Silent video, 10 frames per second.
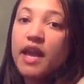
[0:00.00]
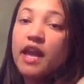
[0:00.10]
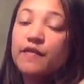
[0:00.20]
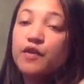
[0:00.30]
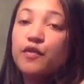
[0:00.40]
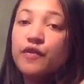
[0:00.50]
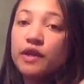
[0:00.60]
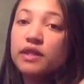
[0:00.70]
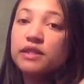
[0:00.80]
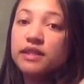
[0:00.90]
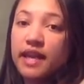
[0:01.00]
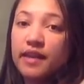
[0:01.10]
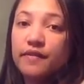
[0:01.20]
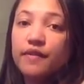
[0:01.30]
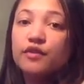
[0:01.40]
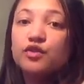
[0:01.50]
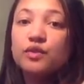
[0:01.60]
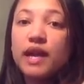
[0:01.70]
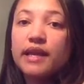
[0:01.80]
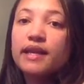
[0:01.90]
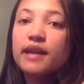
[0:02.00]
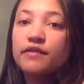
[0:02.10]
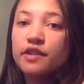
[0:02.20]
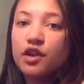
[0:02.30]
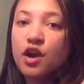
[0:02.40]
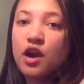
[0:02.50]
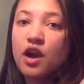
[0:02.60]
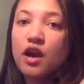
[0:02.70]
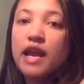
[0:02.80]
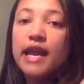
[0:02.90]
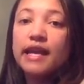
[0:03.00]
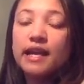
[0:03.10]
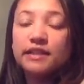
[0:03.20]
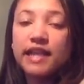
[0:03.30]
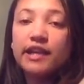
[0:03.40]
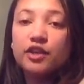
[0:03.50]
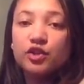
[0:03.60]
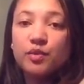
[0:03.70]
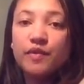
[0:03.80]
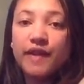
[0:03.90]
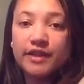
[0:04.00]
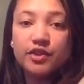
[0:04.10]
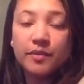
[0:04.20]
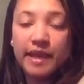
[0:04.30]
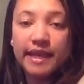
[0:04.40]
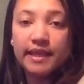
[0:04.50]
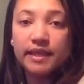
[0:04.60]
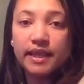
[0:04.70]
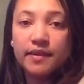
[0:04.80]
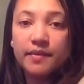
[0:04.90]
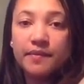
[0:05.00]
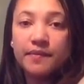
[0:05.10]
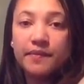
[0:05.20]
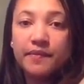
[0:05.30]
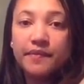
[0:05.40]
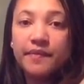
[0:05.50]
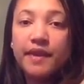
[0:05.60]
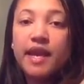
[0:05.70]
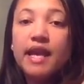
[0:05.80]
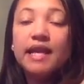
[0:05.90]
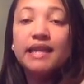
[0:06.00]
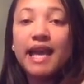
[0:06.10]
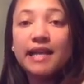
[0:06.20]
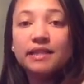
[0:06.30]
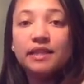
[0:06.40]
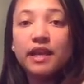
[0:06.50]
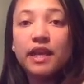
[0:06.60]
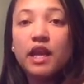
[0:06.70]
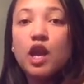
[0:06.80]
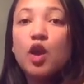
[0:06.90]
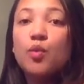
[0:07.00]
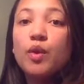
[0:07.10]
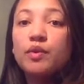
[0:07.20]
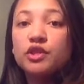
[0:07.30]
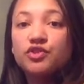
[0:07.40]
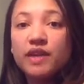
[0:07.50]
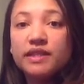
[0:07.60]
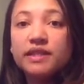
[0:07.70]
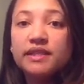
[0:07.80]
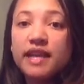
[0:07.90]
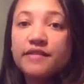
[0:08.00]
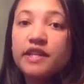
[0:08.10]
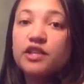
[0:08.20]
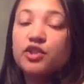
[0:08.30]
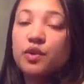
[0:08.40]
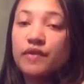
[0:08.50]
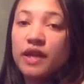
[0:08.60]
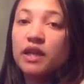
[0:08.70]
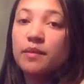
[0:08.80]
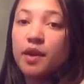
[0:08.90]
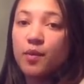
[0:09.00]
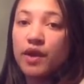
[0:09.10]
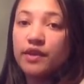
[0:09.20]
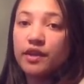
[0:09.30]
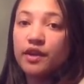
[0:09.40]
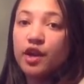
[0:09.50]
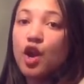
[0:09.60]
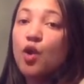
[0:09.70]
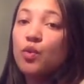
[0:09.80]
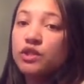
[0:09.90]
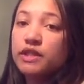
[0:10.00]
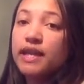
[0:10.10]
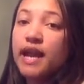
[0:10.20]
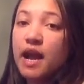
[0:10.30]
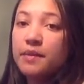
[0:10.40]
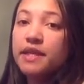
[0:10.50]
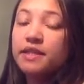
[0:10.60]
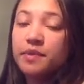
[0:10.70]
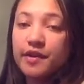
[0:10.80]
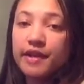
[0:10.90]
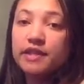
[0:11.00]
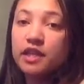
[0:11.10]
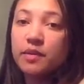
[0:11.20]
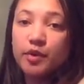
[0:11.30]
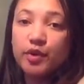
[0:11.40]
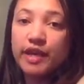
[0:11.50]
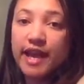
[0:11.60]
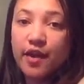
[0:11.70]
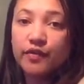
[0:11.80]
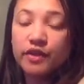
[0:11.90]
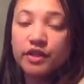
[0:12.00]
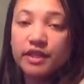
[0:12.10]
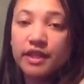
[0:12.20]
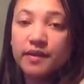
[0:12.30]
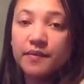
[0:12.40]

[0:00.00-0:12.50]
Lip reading: If you feel unsafe, do not get out of the car and contact your supervisor immediately. Lastly, we will address the safety issue of inclement weather, which is a common experience in community health nursing.